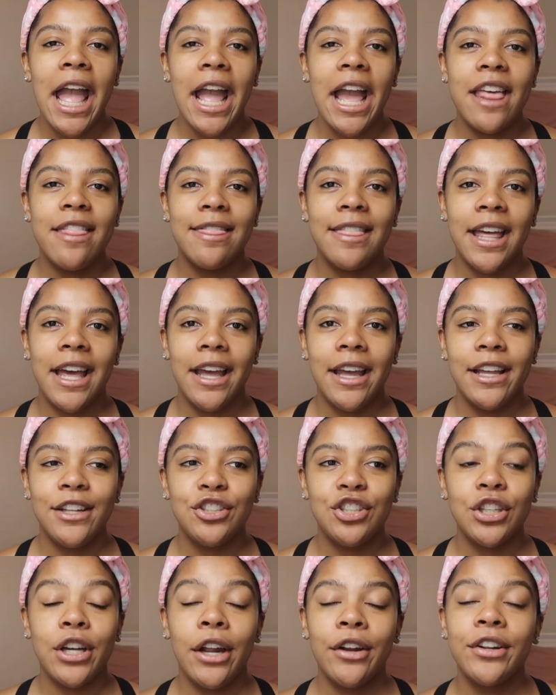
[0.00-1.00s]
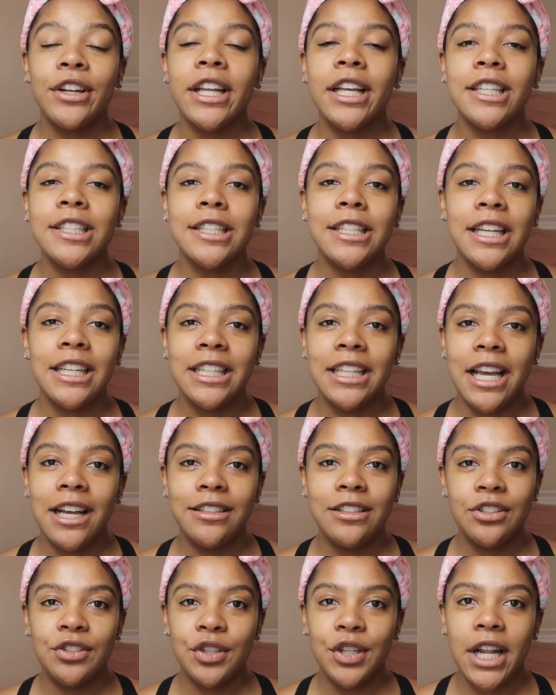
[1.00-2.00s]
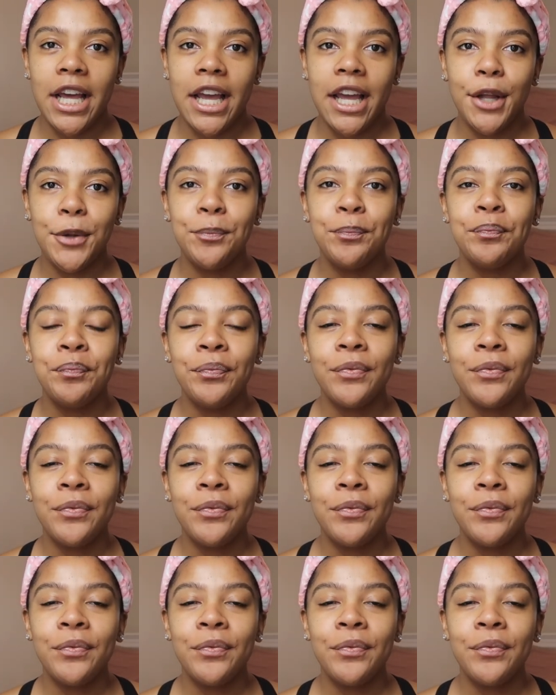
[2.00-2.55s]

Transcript: And then she got her nails done yesterday.